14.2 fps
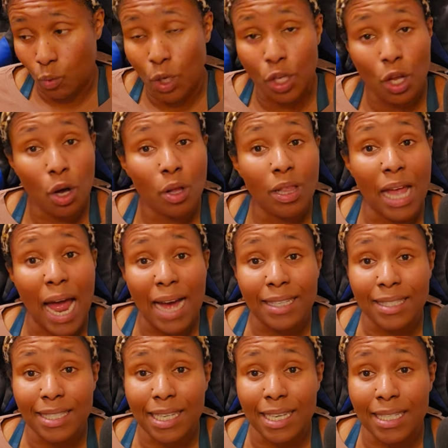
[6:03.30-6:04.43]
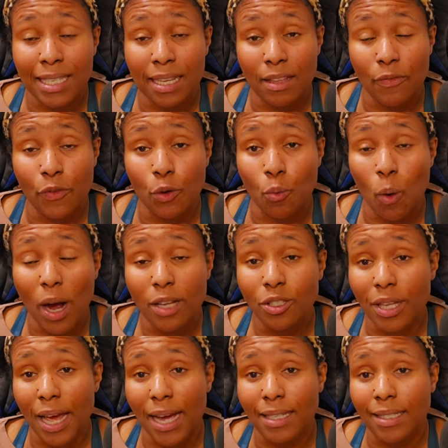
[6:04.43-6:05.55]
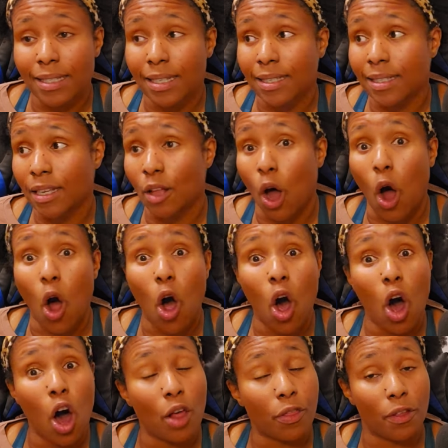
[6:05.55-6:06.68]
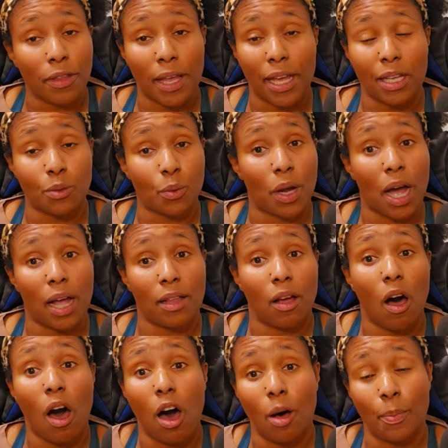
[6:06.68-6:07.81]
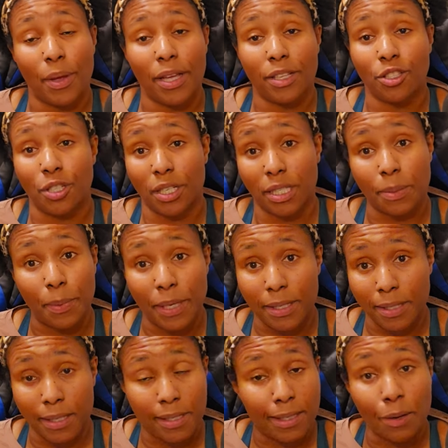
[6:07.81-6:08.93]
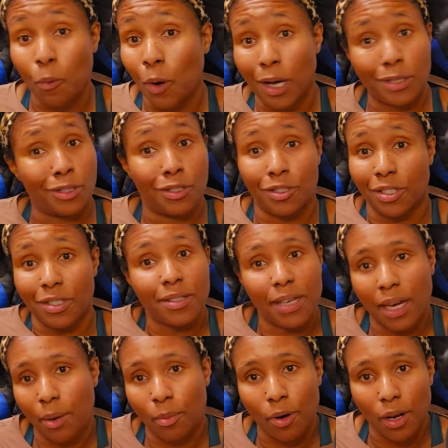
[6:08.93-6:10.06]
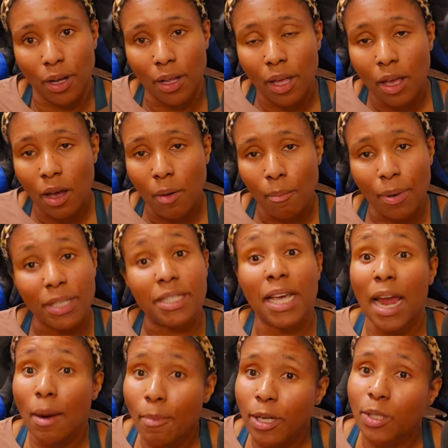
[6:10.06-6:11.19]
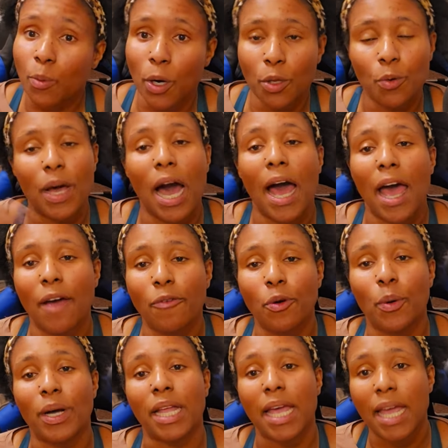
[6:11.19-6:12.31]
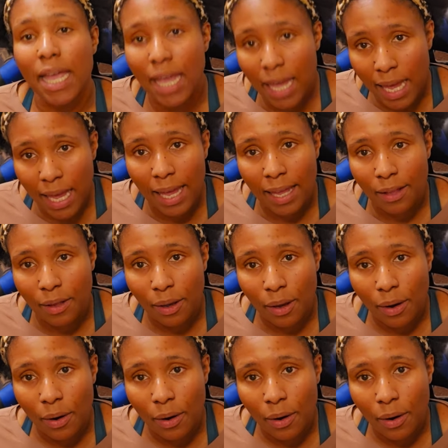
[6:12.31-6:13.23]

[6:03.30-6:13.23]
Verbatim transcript: We know last season, if you watch last season, all the ladies were kind of all in Jen's business. It wasn't just Tamra. But Tamra's the one who got everyone in